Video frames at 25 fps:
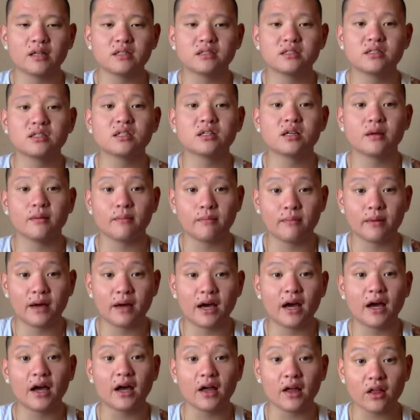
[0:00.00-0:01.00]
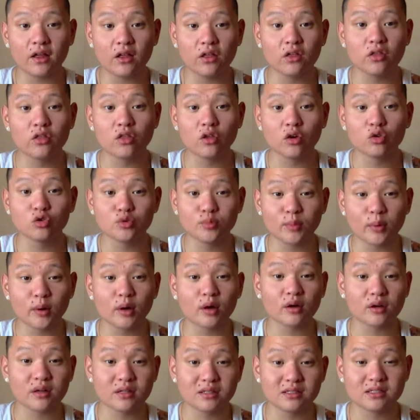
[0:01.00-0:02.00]
to combat those
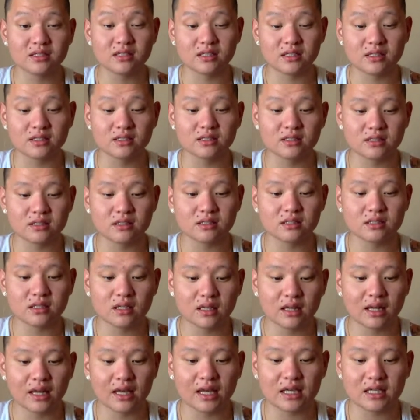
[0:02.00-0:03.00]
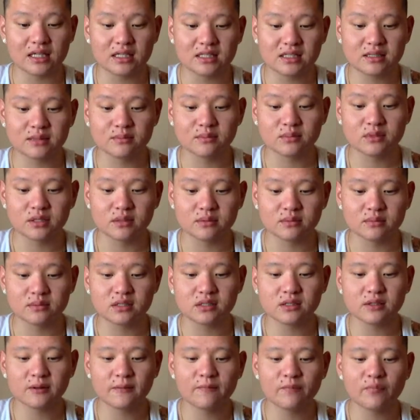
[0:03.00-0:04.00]
Parkinson's-like symptoms.